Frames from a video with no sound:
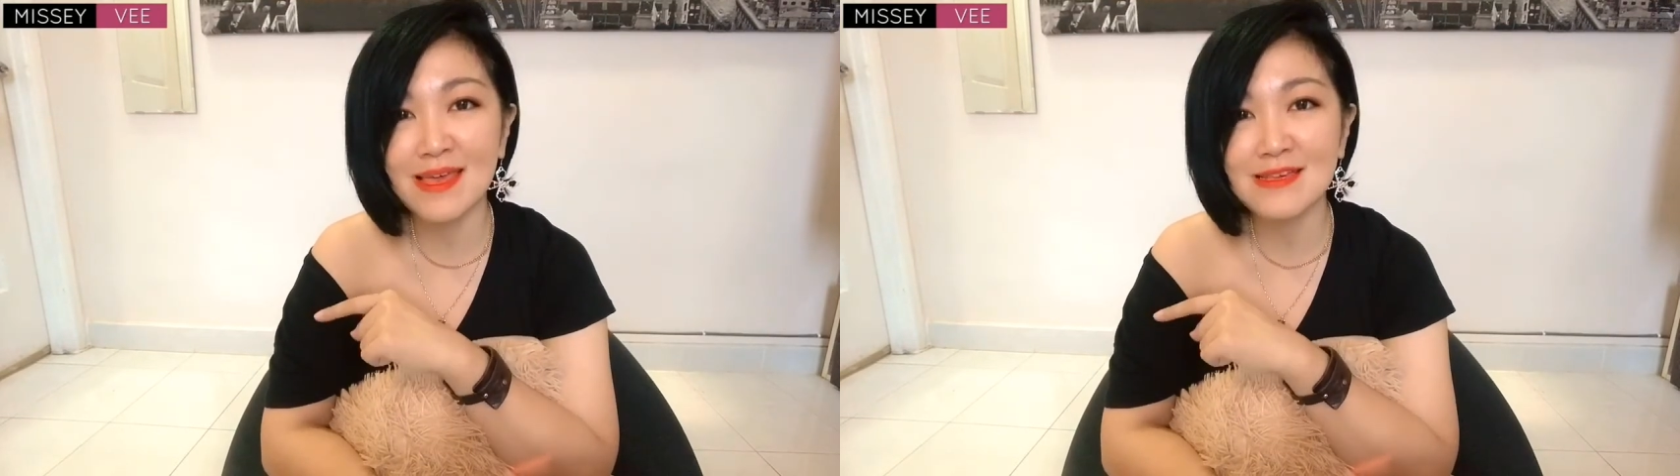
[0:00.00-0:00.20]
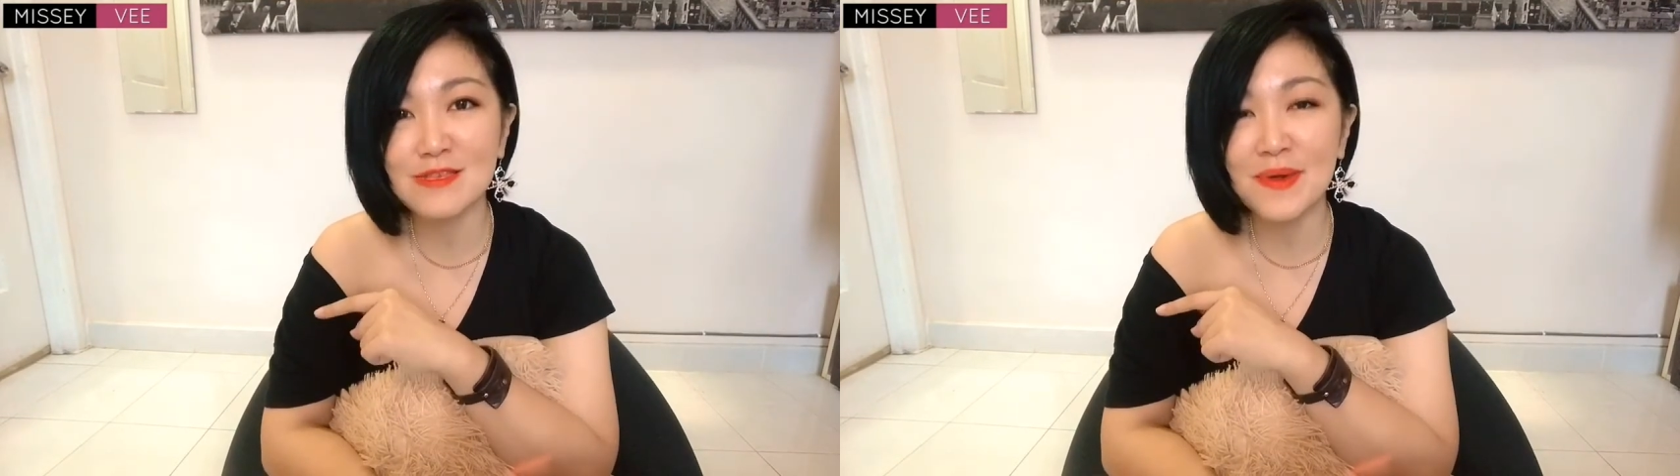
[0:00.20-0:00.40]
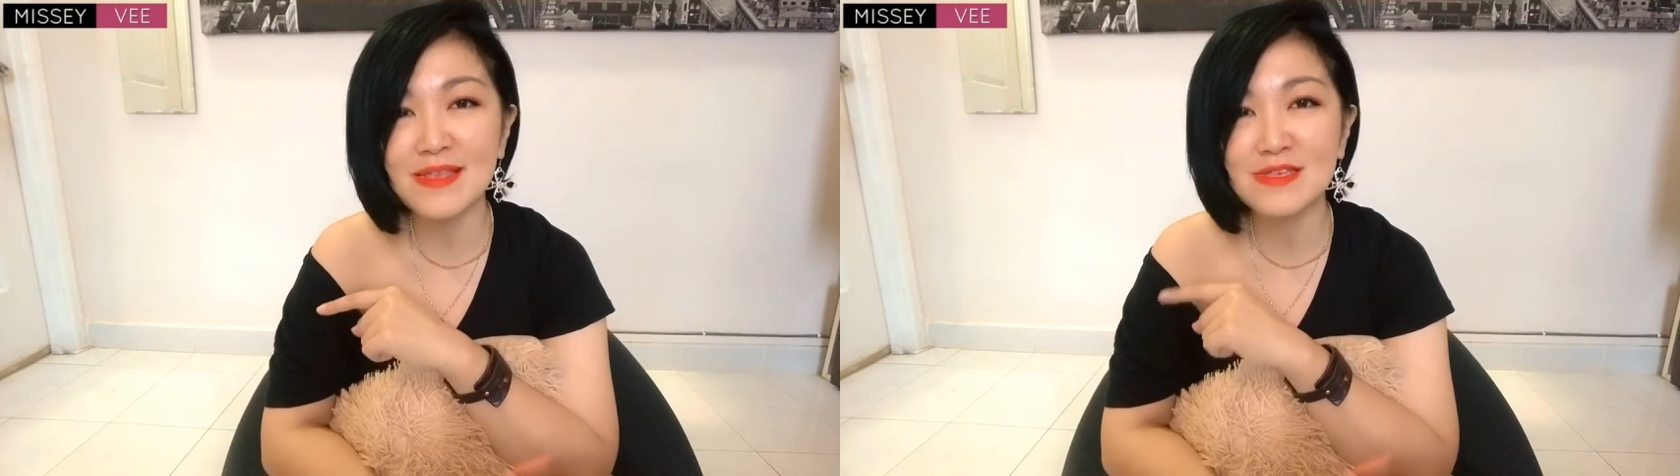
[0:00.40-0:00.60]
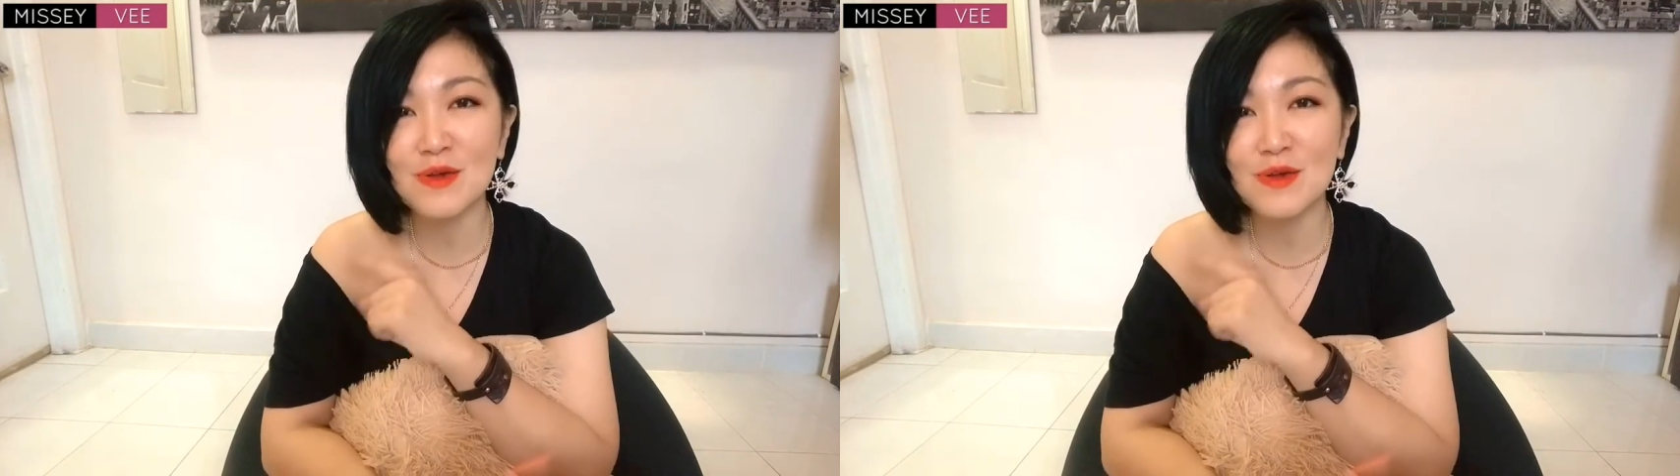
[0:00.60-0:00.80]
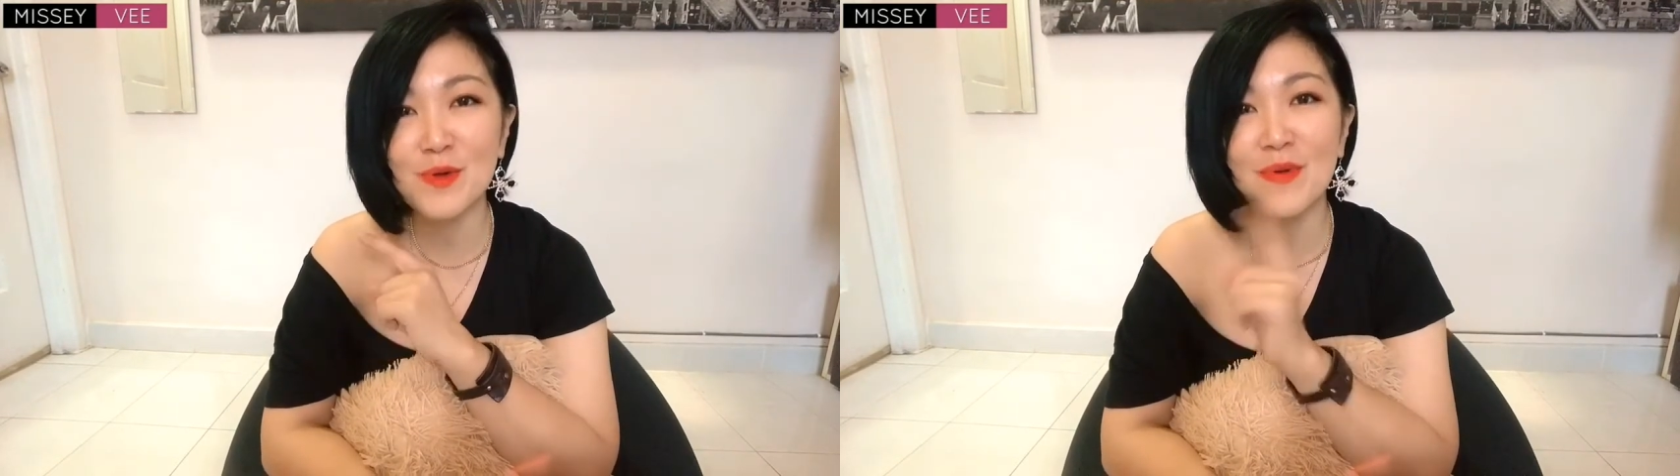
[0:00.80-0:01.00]
next to it
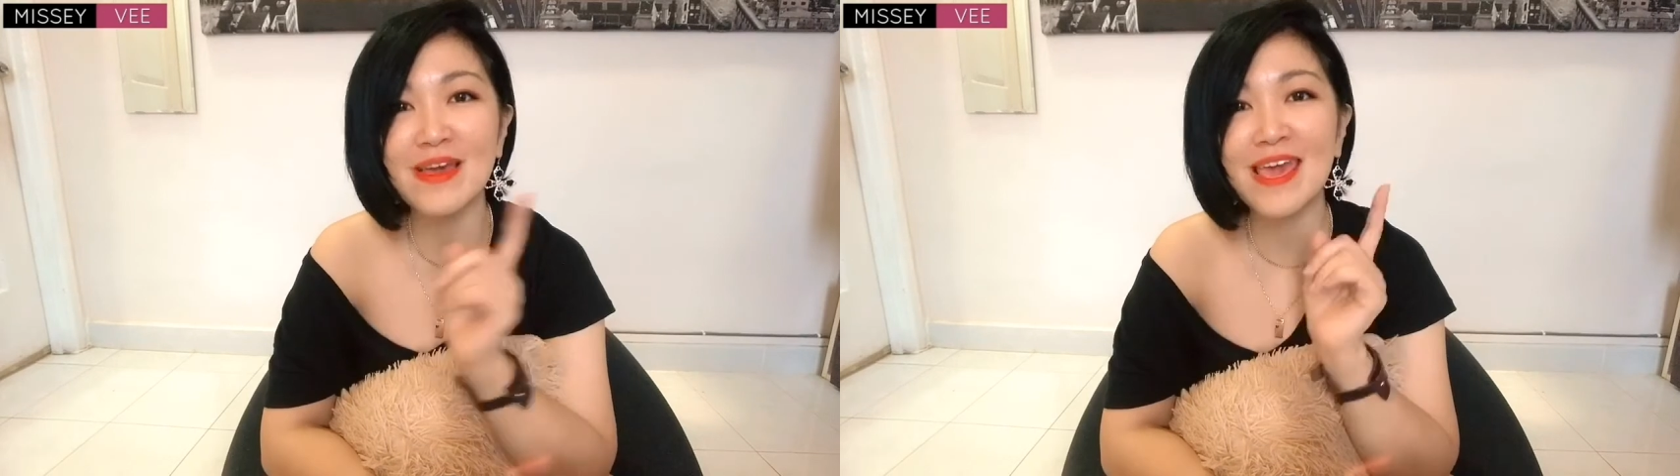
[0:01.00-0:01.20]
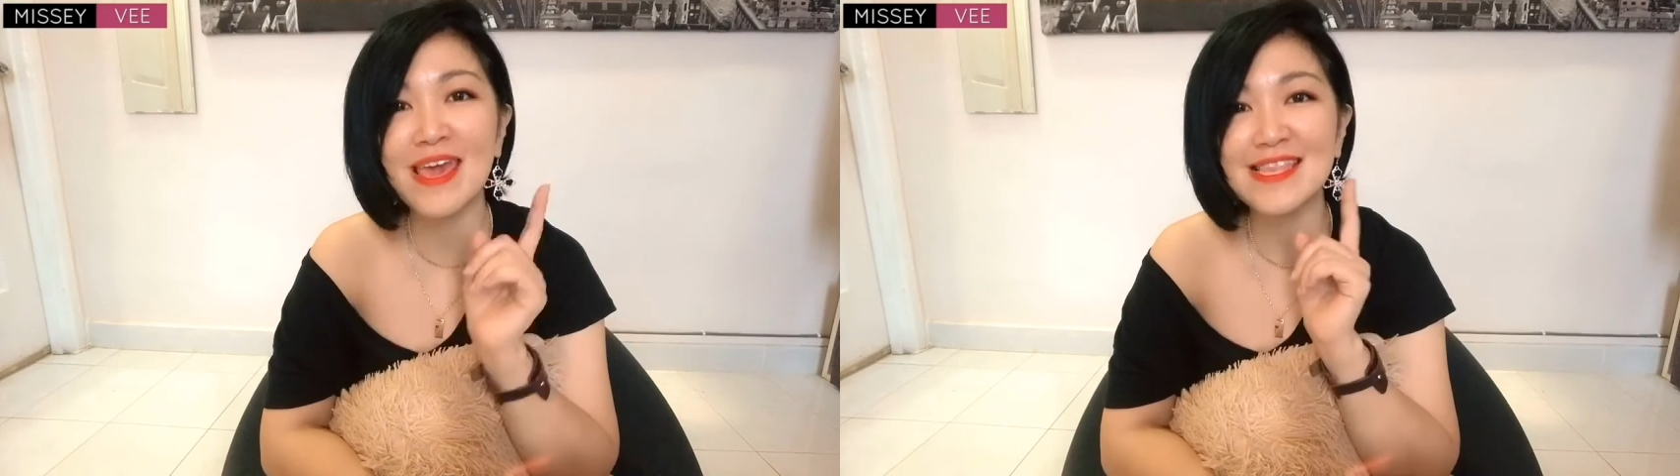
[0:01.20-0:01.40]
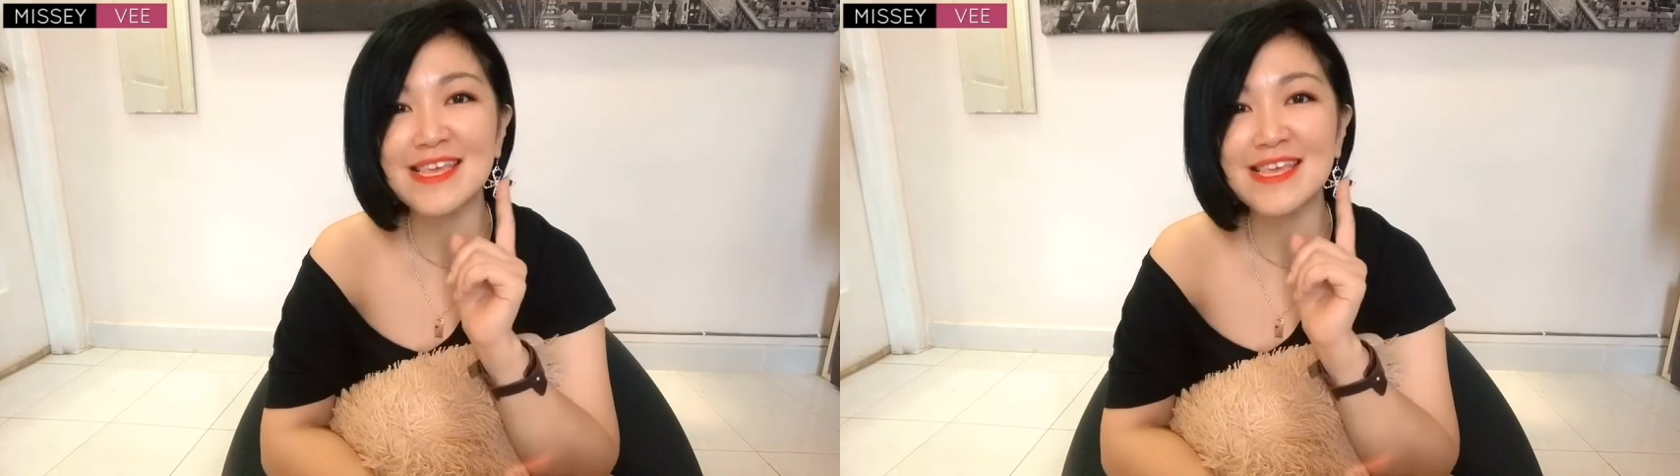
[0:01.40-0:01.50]
so you will get